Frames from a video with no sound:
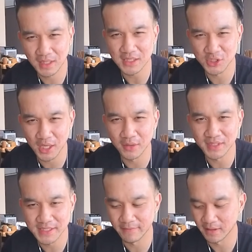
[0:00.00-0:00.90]
That's a
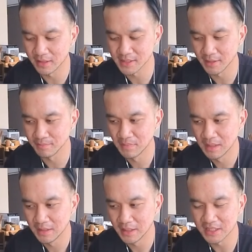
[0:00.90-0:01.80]
generous 7 out of 10.
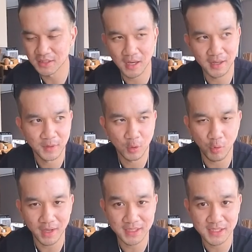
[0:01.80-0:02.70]
It's not
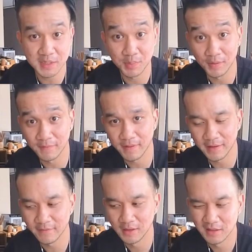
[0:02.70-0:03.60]
quite a 6.5.
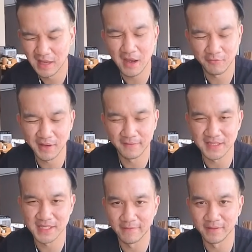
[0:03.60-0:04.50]
I will
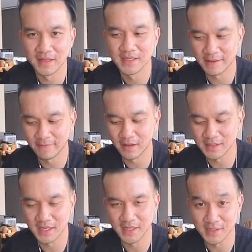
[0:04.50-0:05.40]
give it a 7. 7
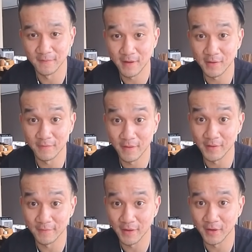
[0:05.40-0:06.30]
out of 10 is a very,
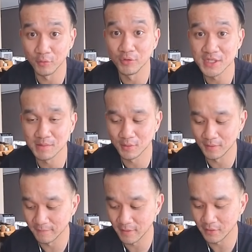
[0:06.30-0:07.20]
very, very
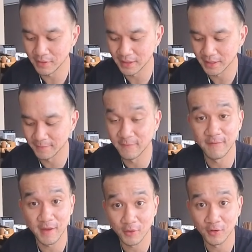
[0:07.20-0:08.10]
reasonable and very
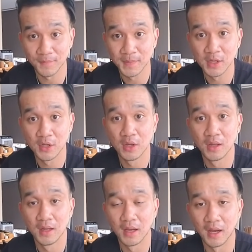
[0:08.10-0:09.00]
fair
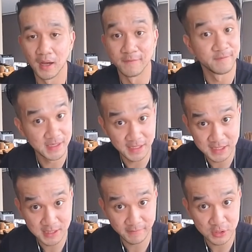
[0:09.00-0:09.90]

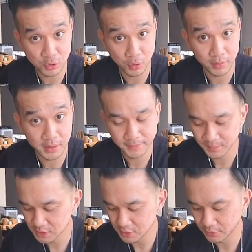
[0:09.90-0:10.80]
Phi-nex TV score rating.